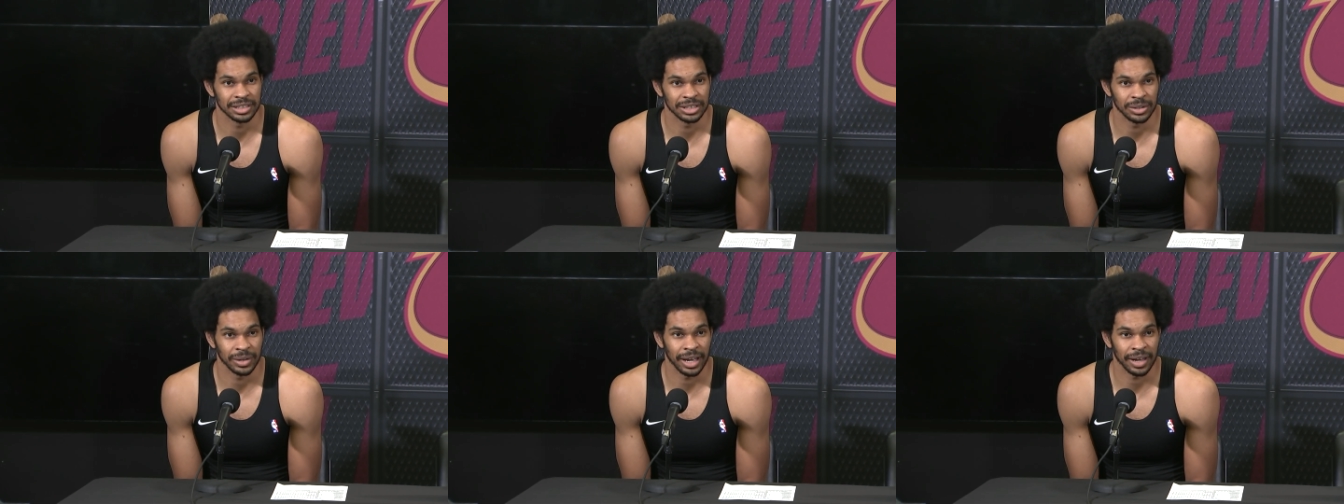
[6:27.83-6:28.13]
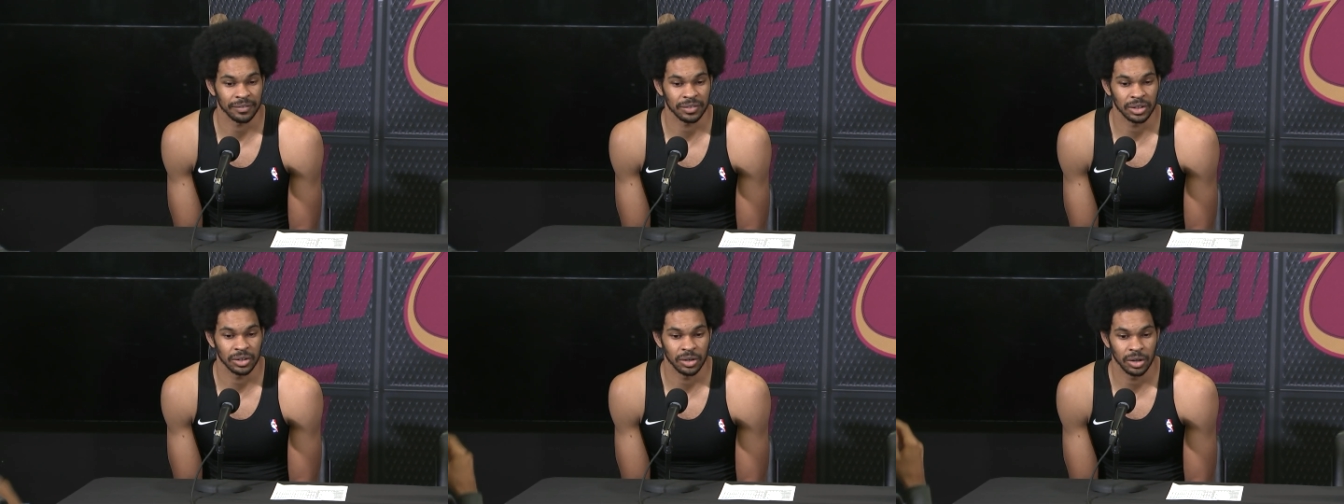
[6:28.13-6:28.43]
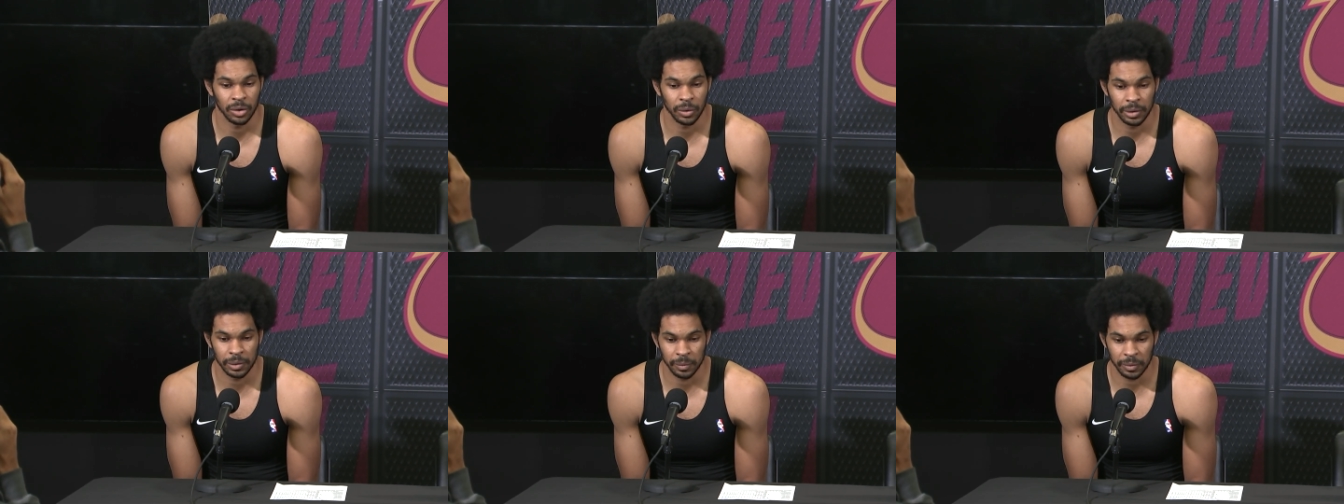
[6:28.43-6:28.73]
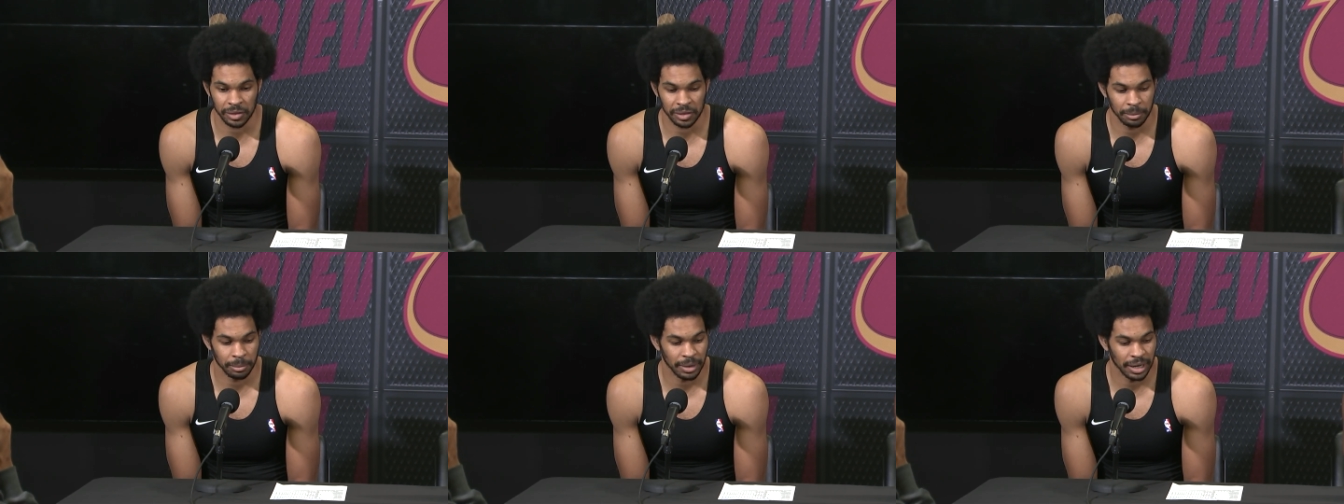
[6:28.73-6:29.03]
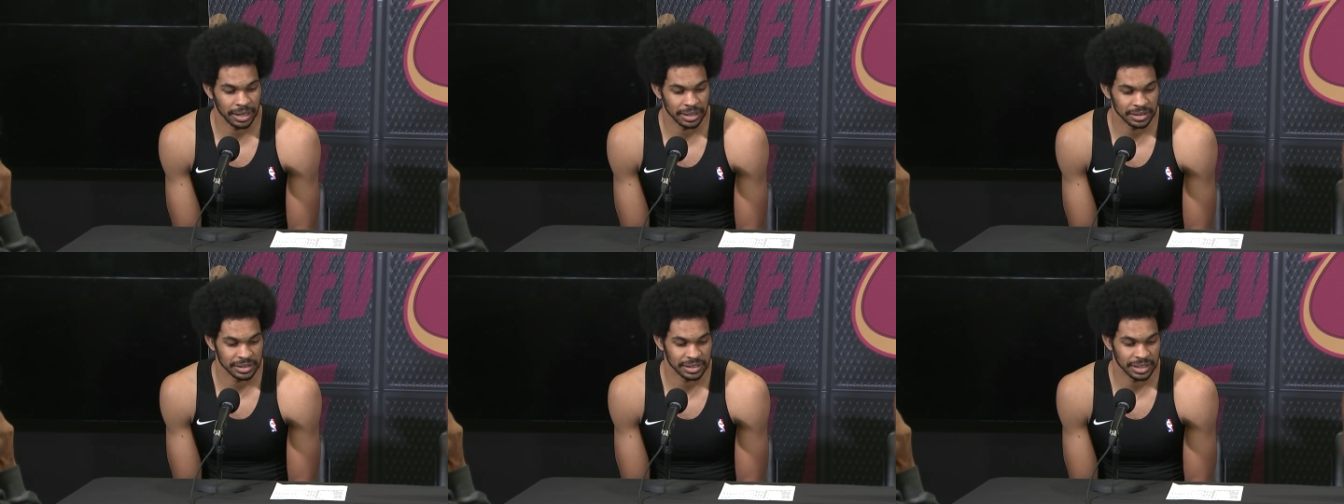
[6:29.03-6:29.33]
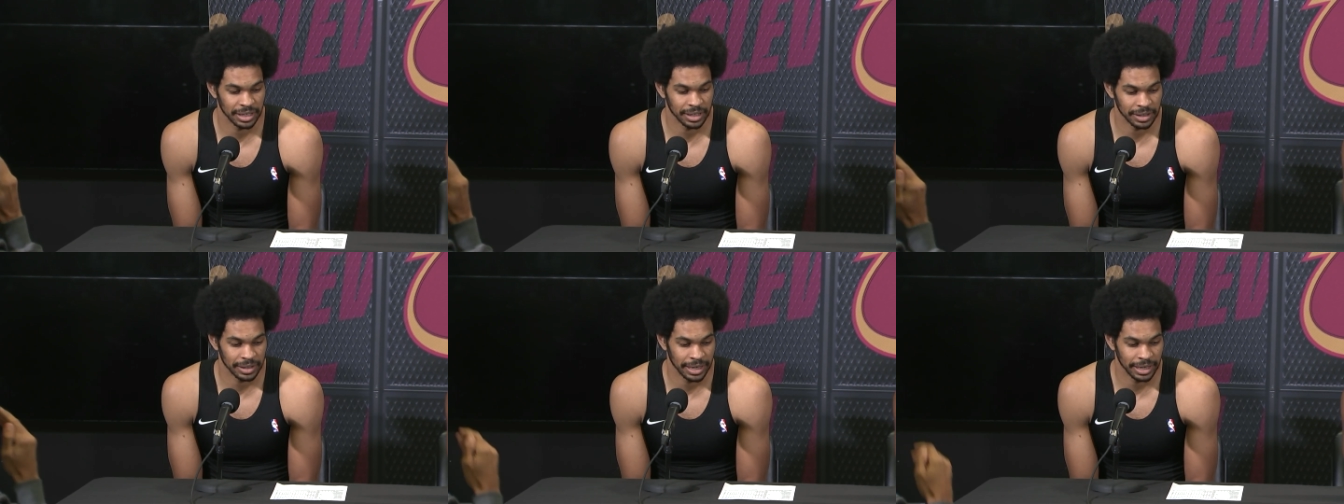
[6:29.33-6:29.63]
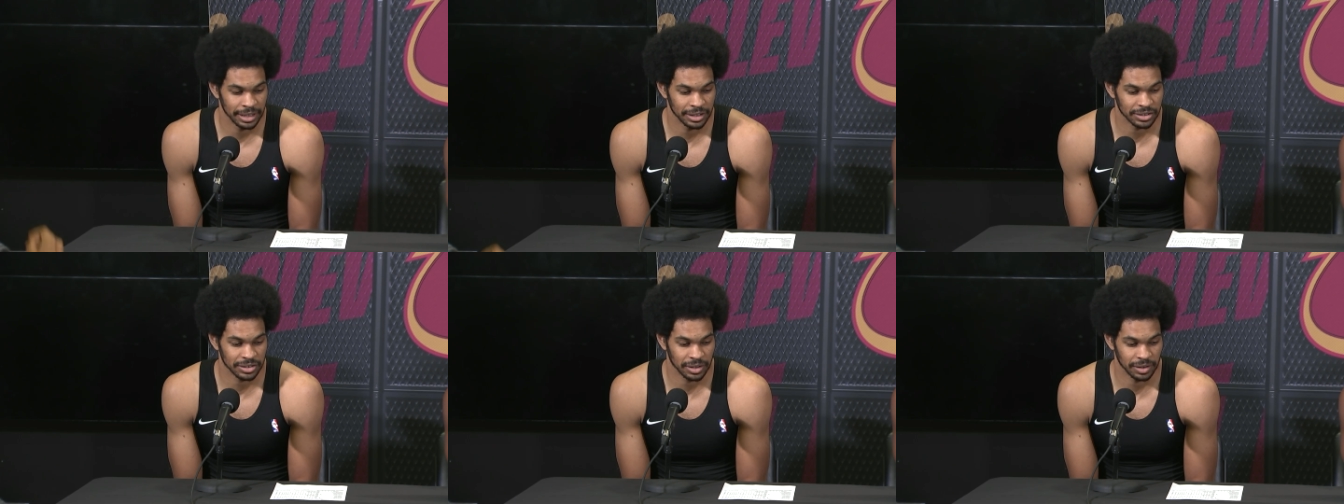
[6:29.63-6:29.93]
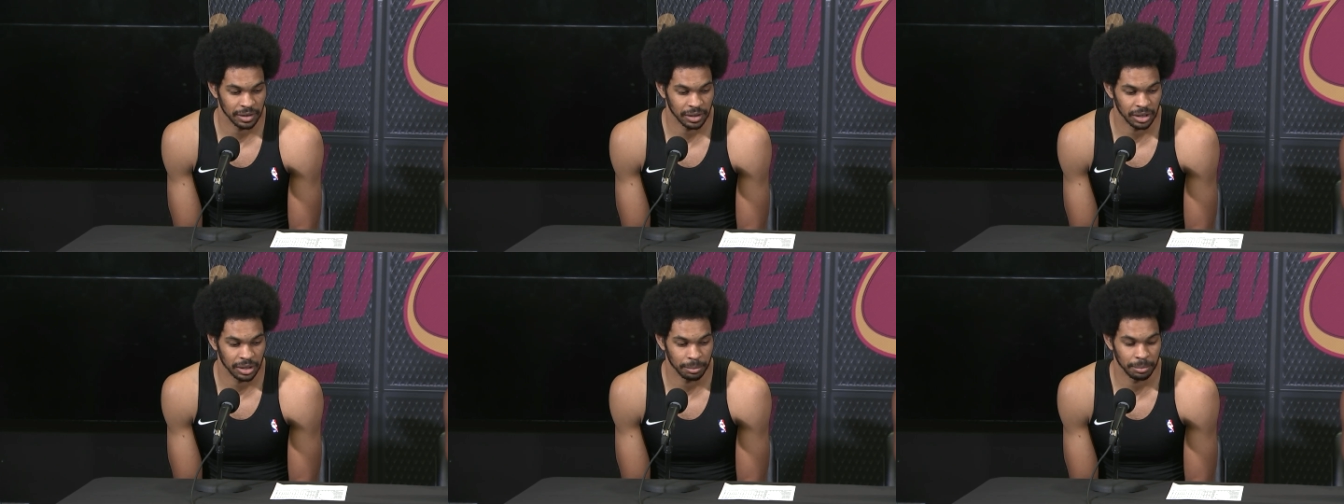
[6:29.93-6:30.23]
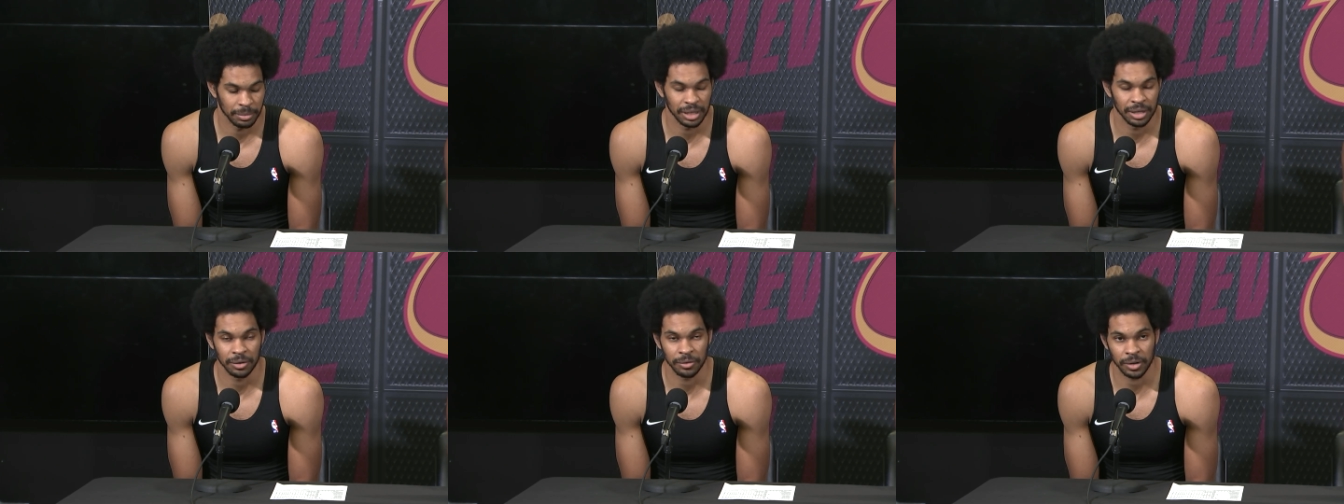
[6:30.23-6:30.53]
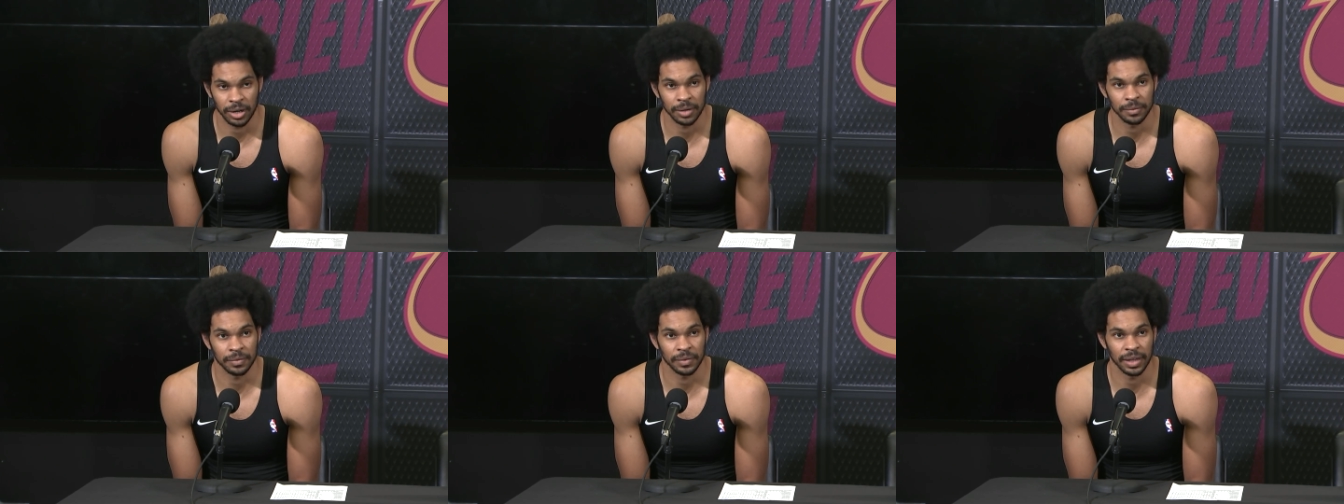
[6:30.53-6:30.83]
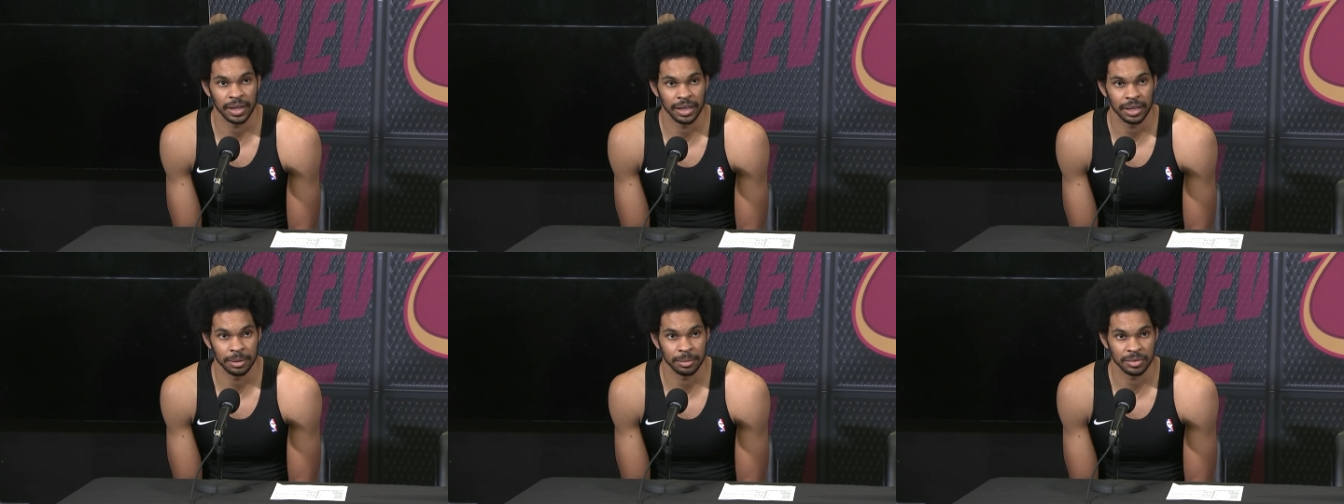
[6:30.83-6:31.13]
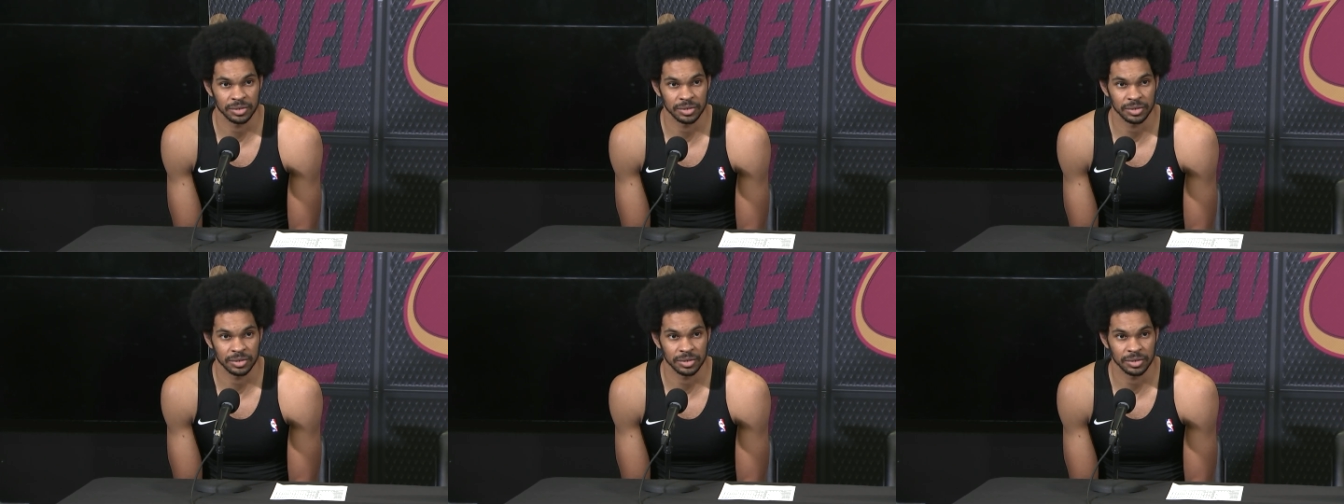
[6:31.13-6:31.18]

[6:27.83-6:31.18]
You have to go in with the mindset that it's going to be a rough game.